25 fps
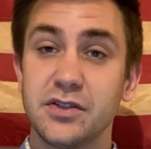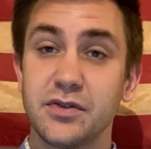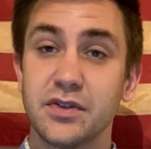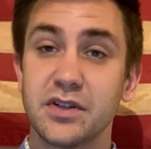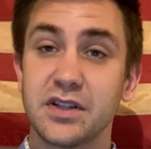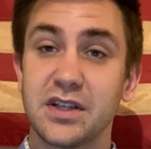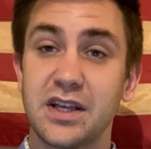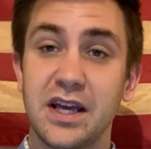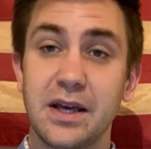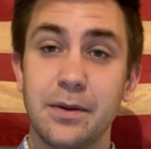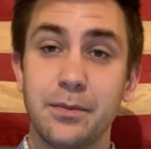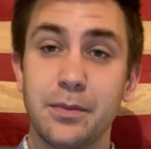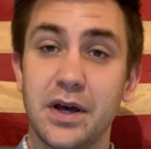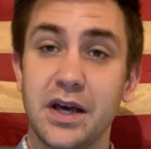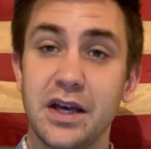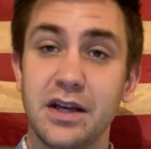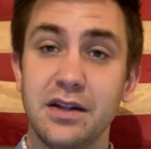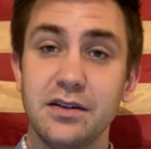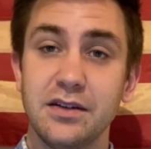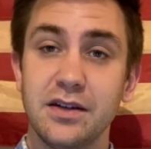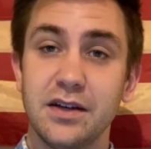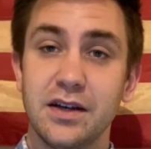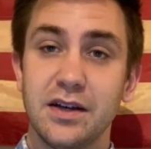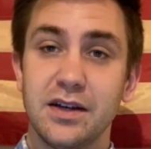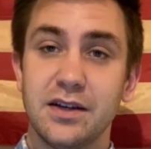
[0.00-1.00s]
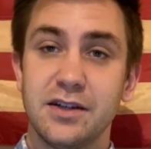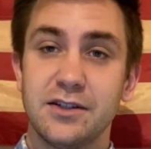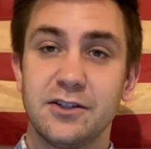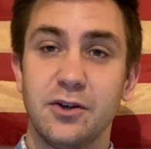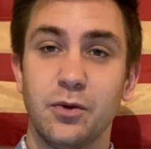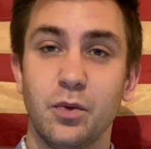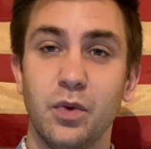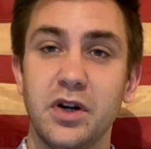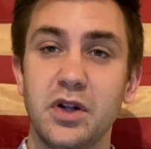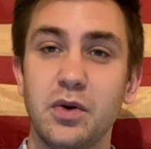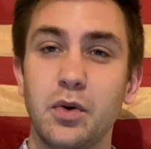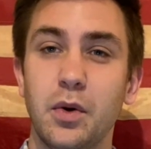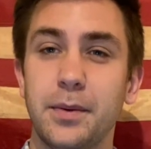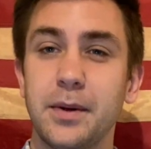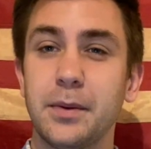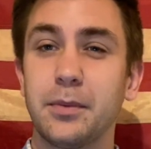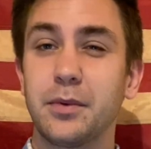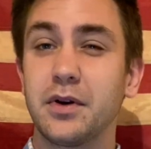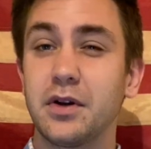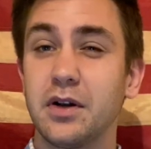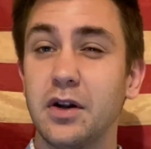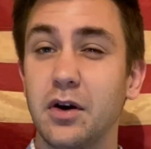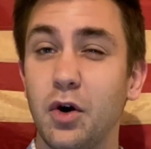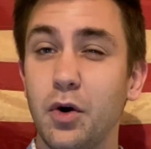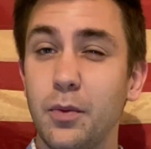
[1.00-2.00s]
for the campaign. So what do you want people
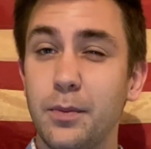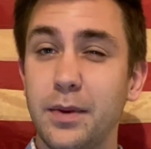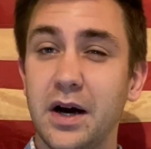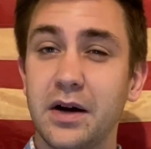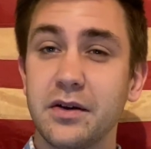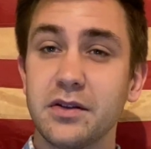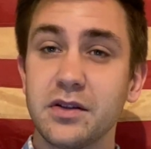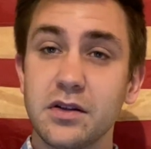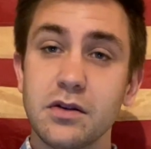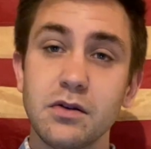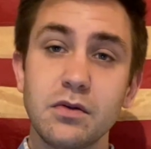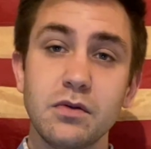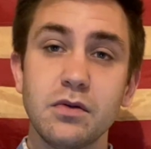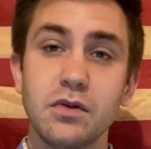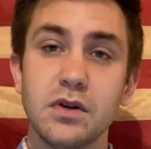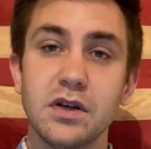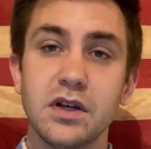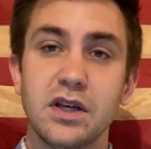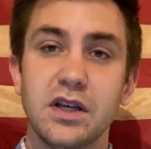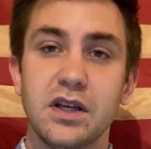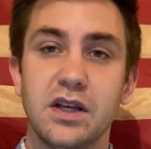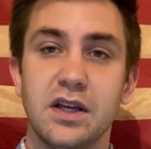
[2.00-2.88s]
to know about you?